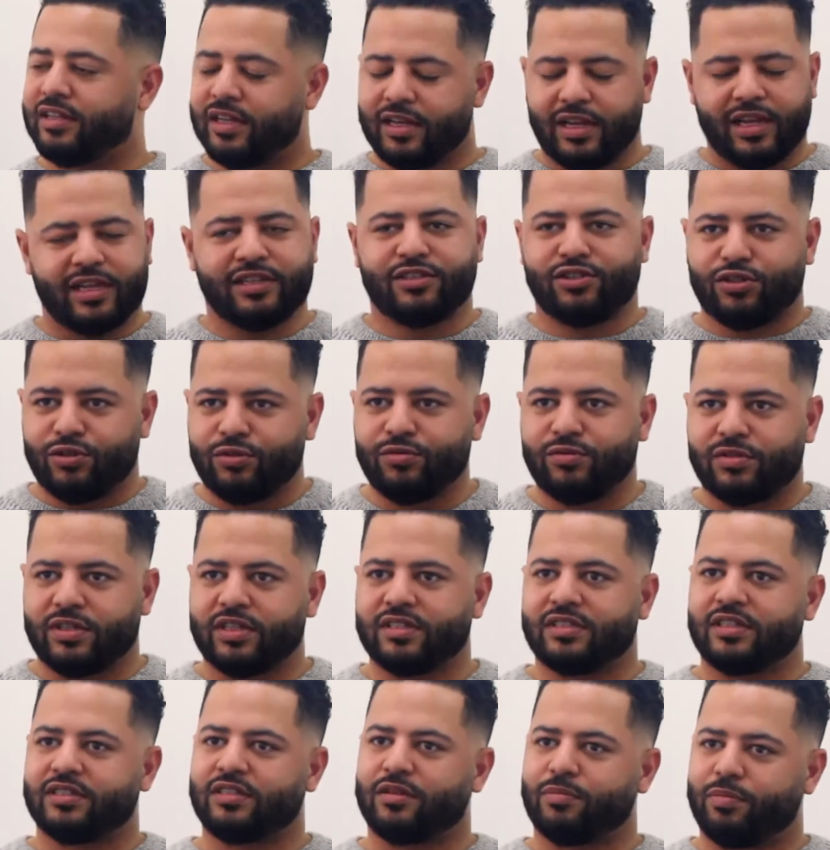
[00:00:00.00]
let's use
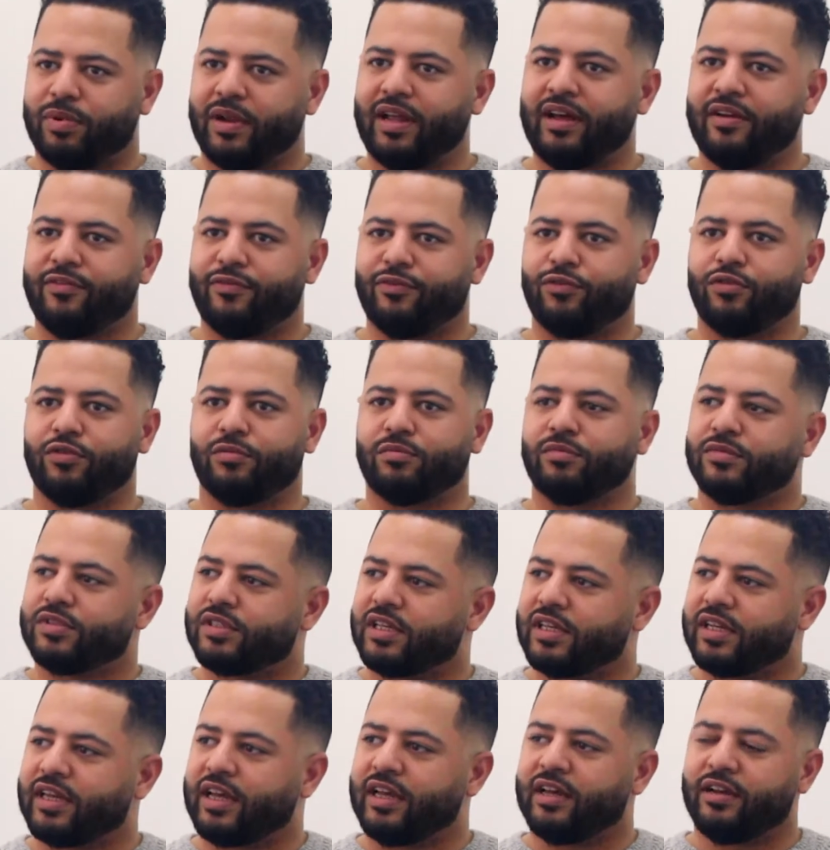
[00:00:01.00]
this as a platform
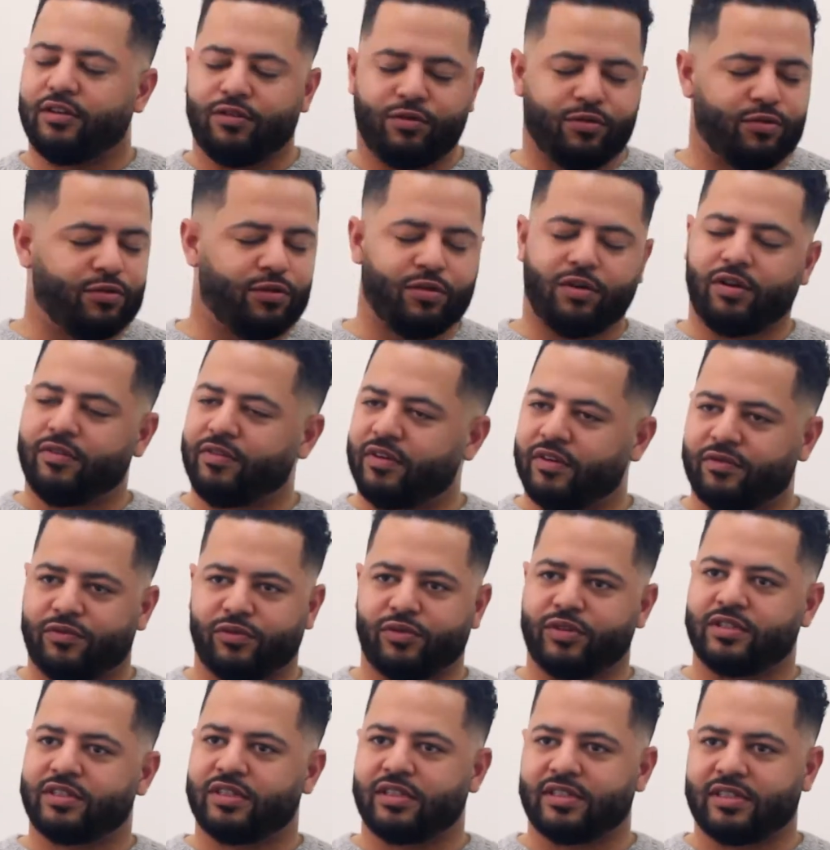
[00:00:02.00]
to get all of our
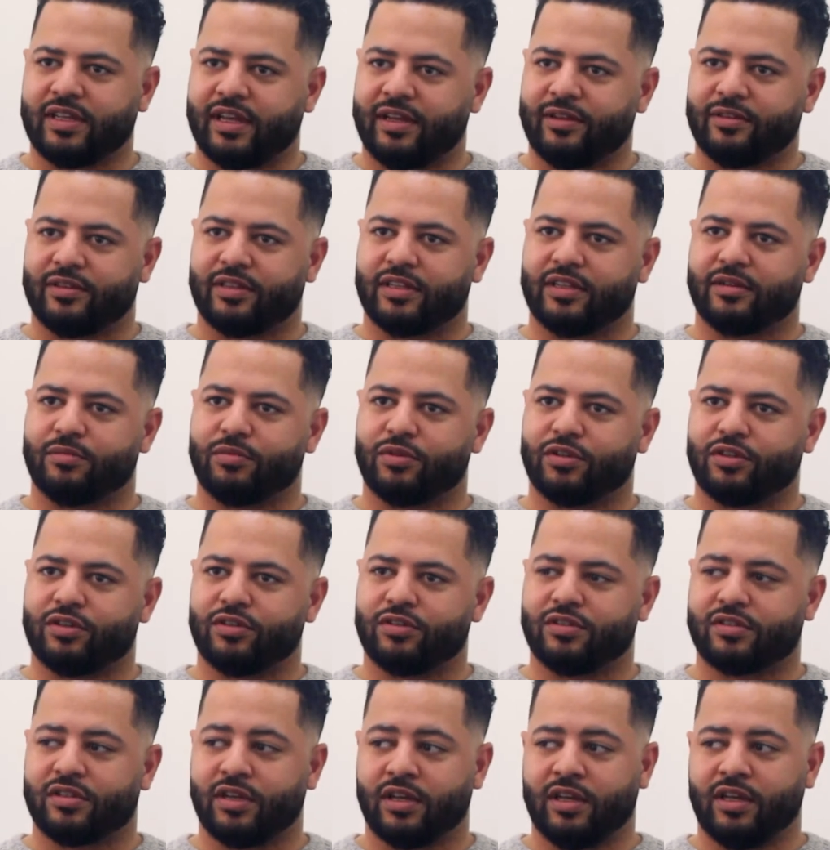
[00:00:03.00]
voices out there,
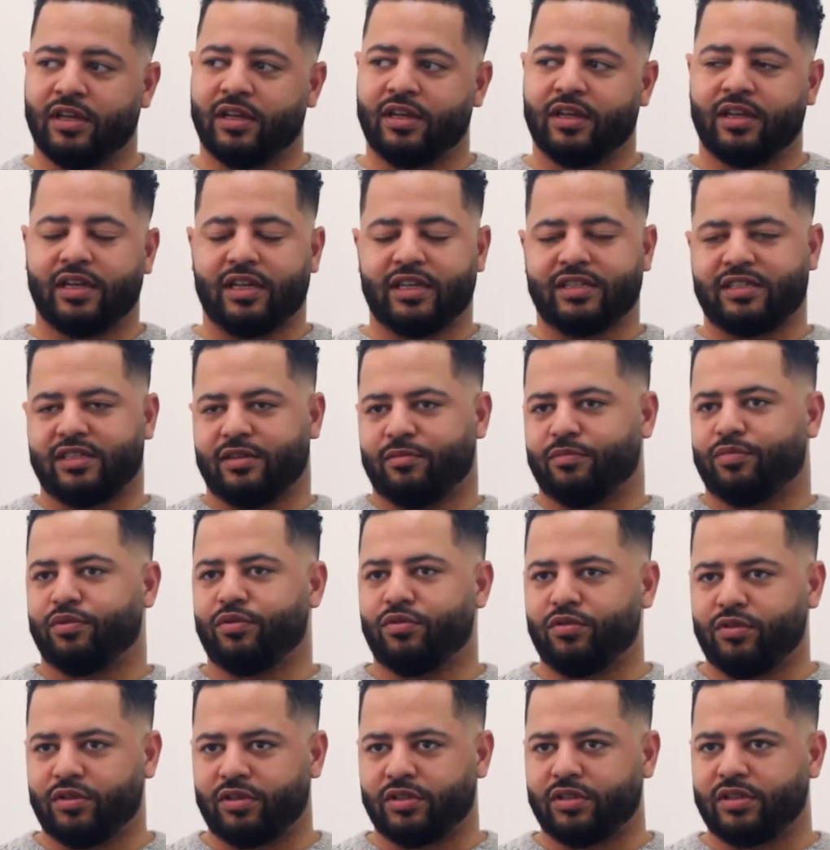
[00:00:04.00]
because it's
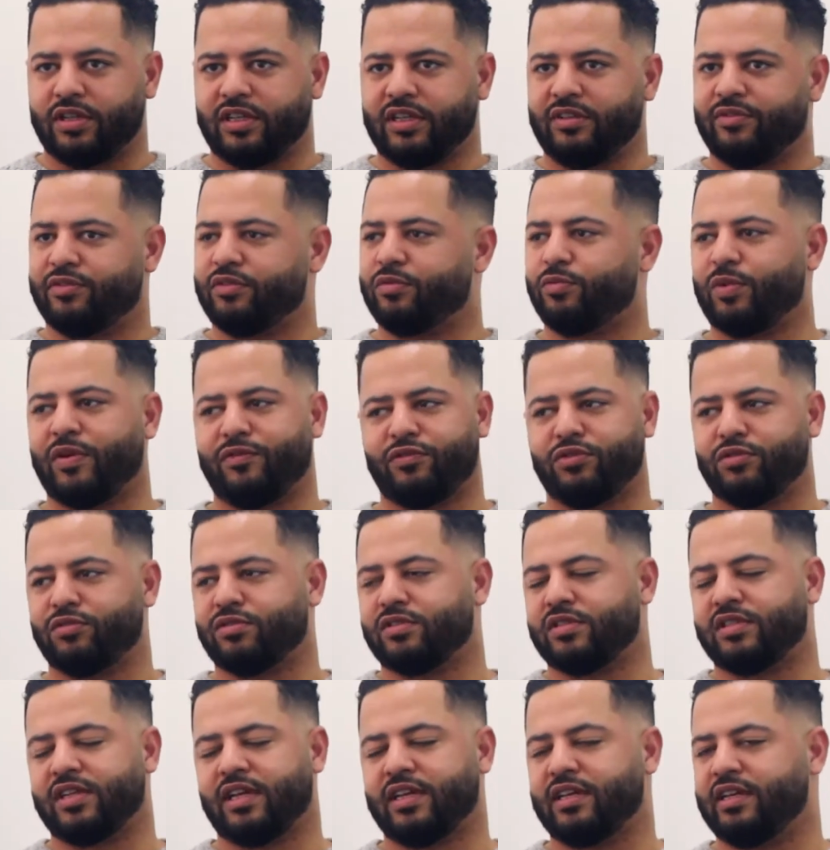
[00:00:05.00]
important, even whether you
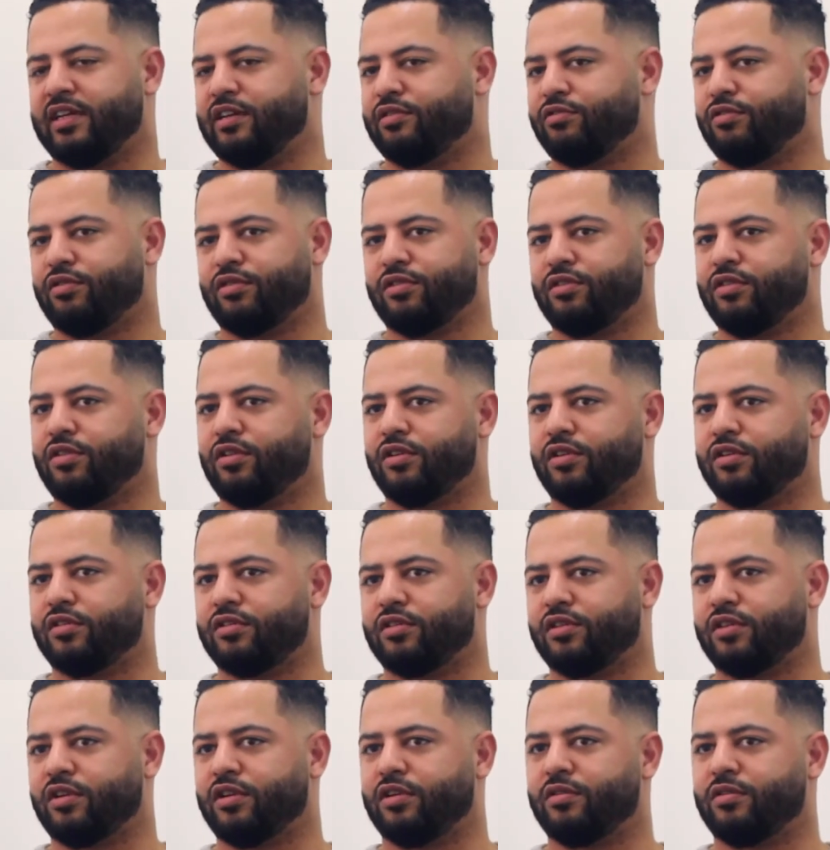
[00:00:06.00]
stay here or not,